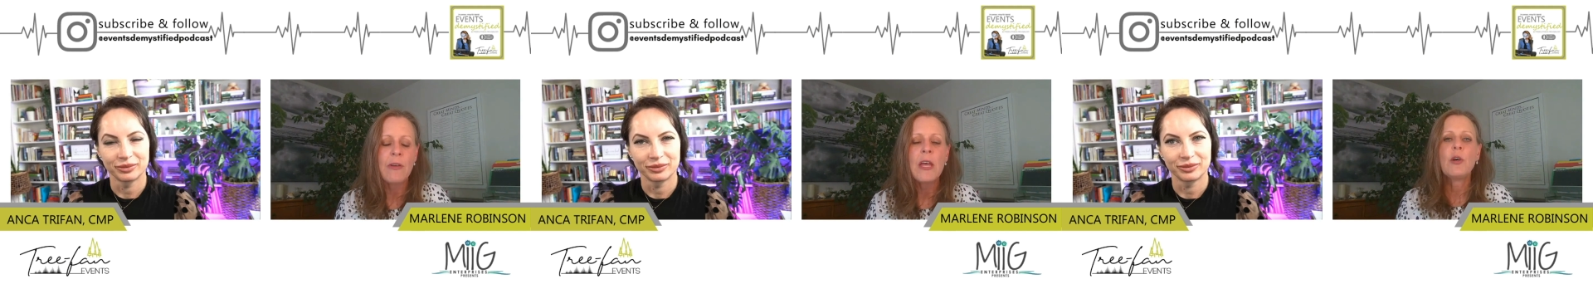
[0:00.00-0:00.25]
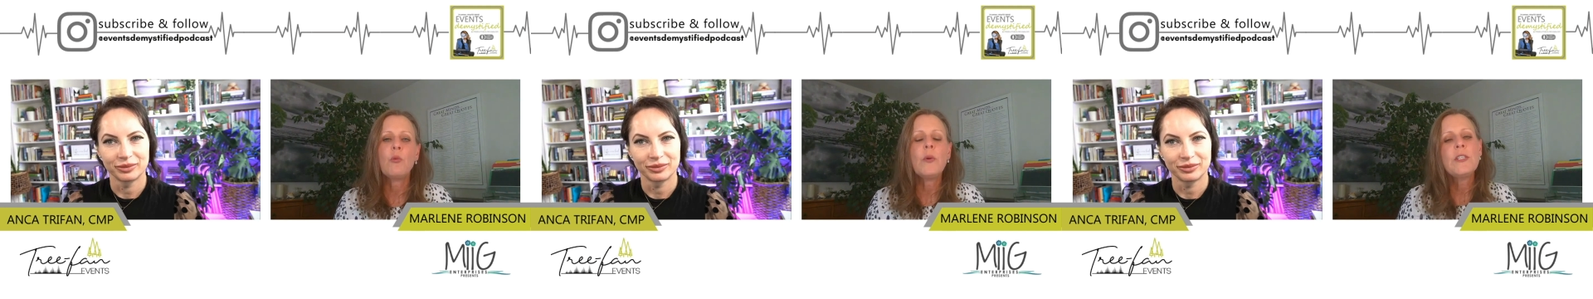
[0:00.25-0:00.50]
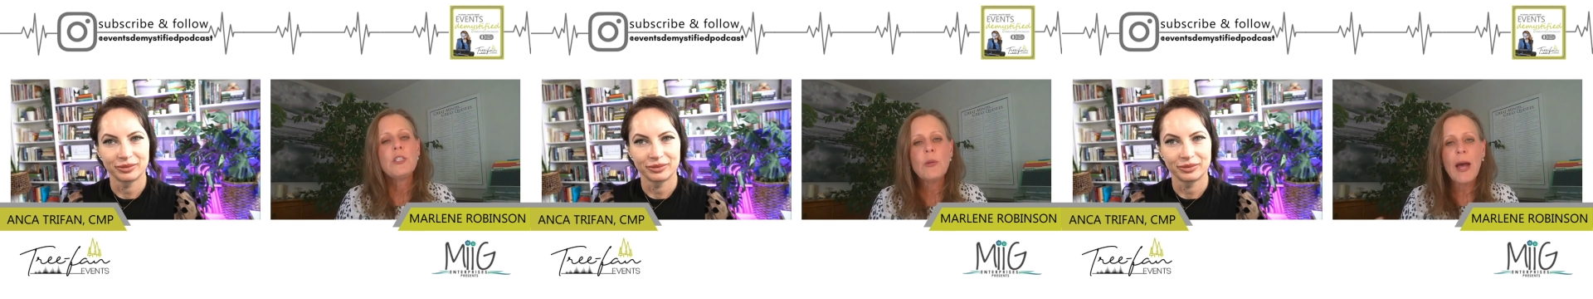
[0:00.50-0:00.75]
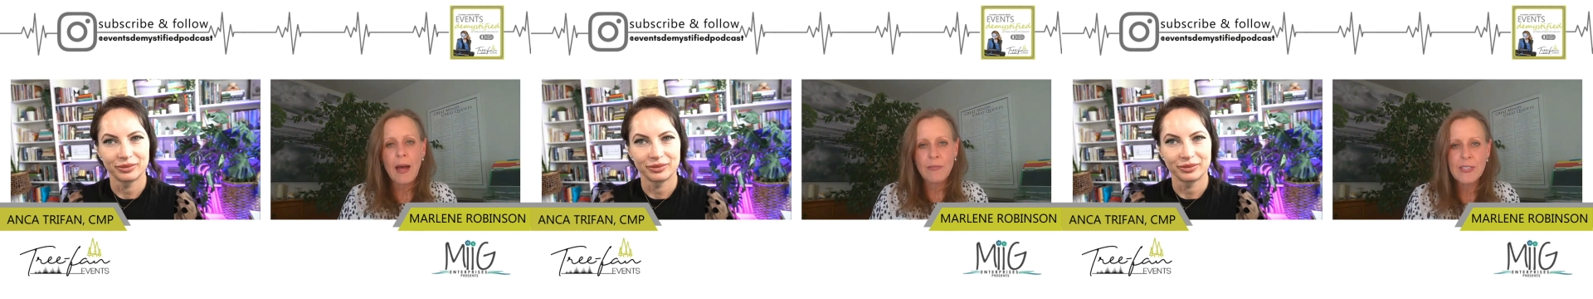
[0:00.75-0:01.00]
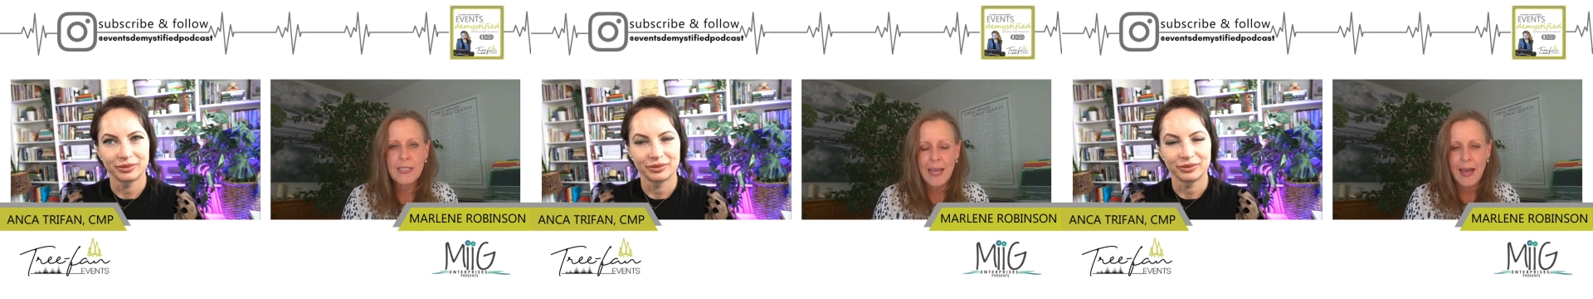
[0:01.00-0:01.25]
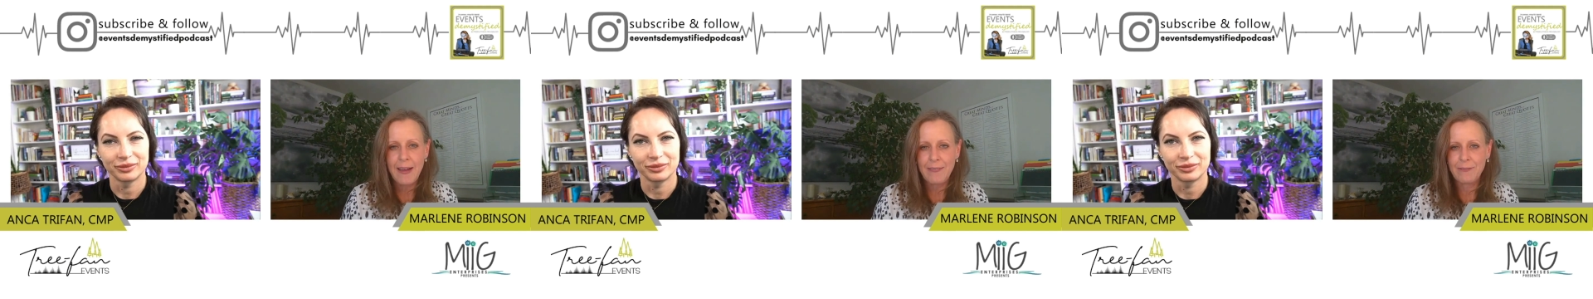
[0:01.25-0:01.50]
Speaker 1: So we do have
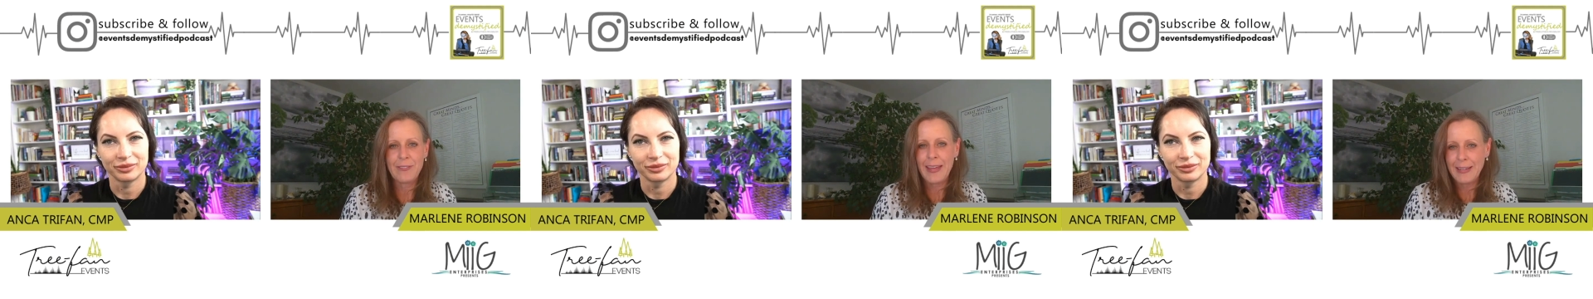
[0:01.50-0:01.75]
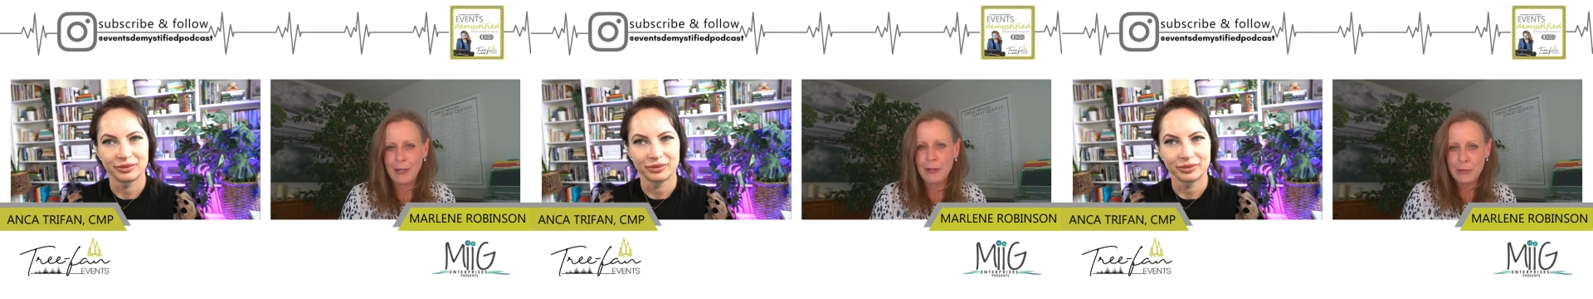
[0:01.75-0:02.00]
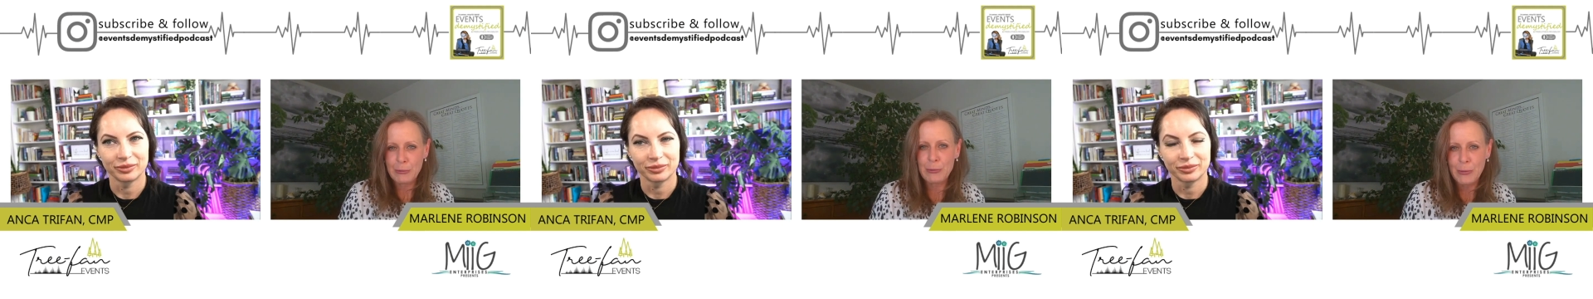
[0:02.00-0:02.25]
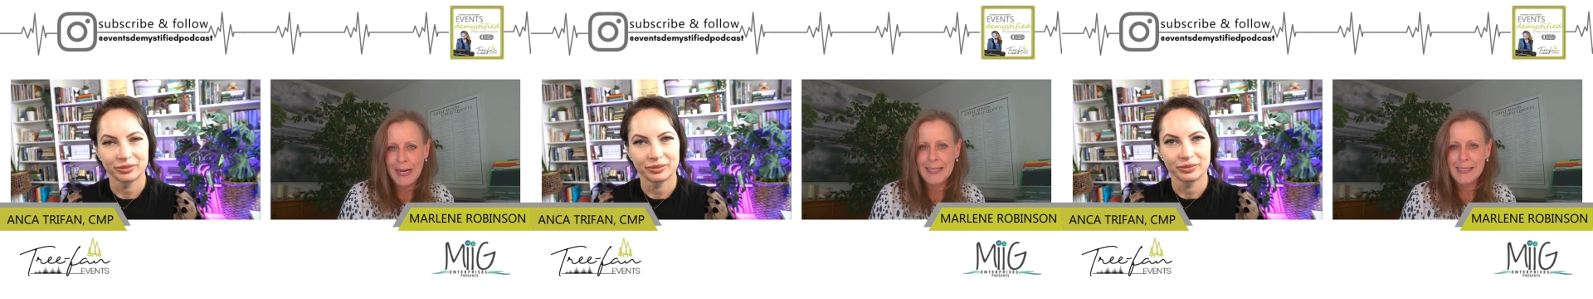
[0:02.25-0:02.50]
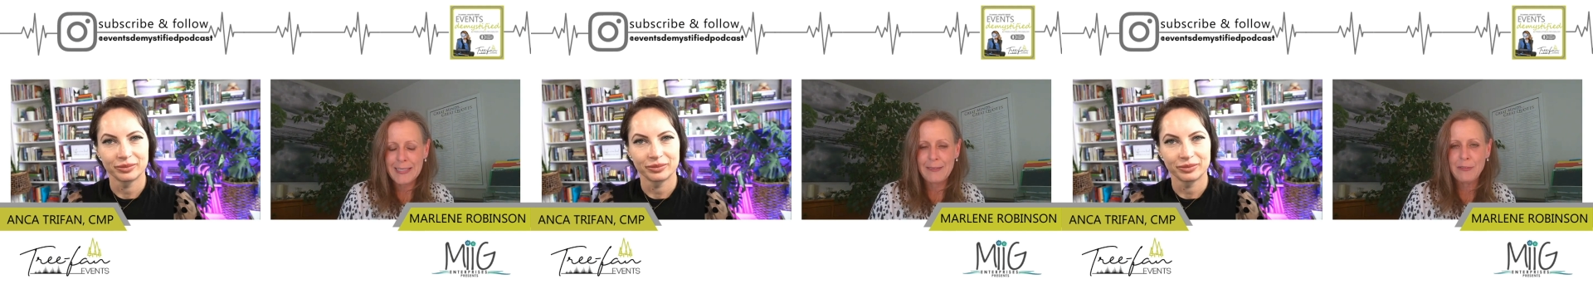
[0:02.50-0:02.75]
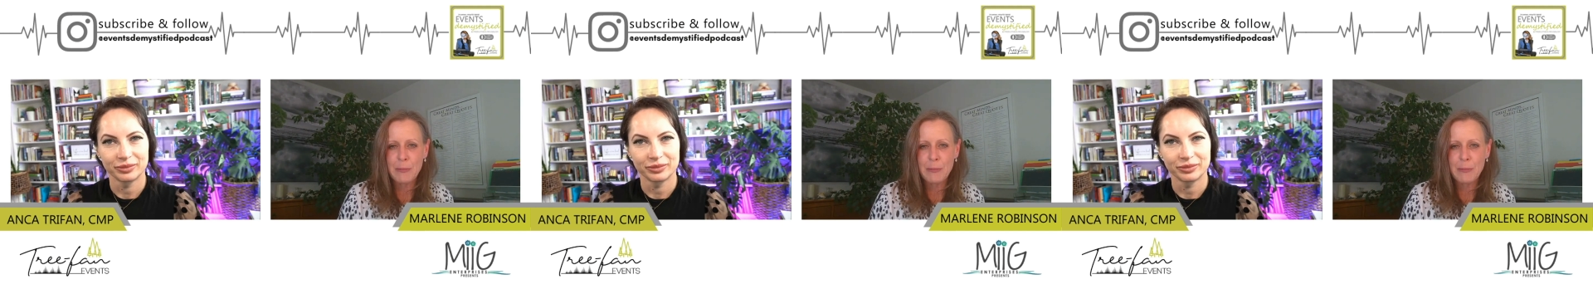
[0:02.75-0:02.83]
to have like a little grace and